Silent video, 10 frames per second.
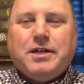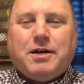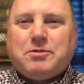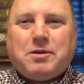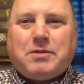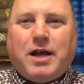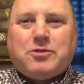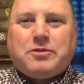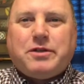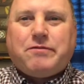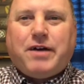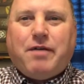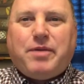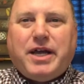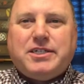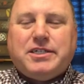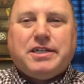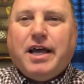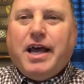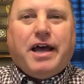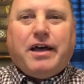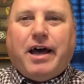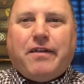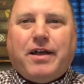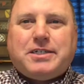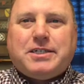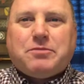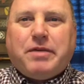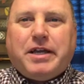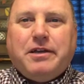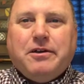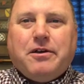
sometimes within 5 pages. That's just me.